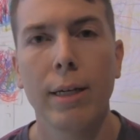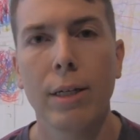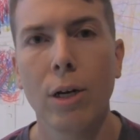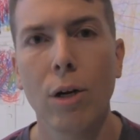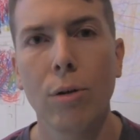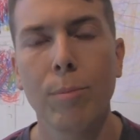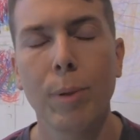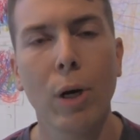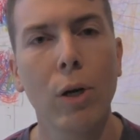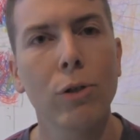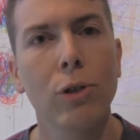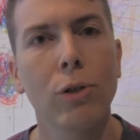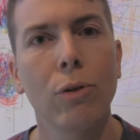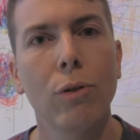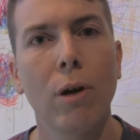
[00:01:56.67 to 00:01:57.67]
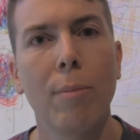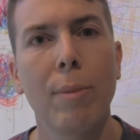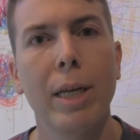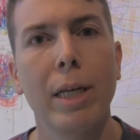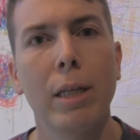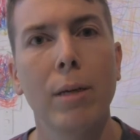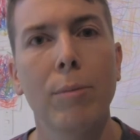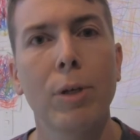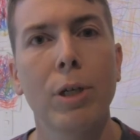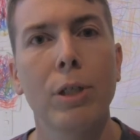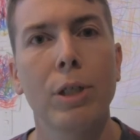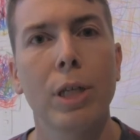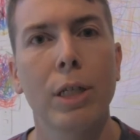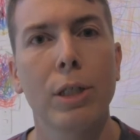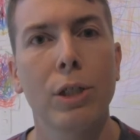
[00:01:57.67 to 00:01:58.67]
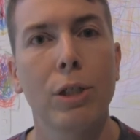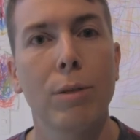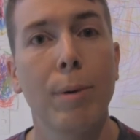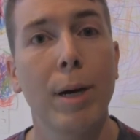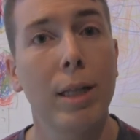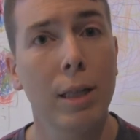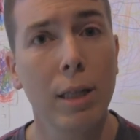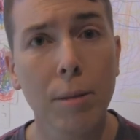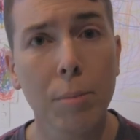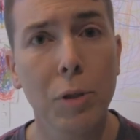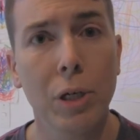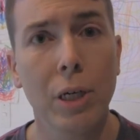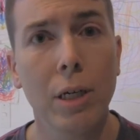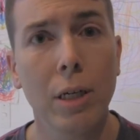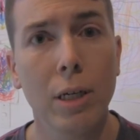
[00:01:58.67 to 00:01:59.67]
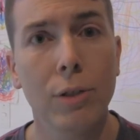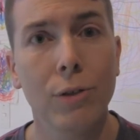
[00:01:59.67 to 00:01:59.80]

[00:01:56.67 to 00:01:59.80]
You know, but also, I mean, liberty is not just about liberty,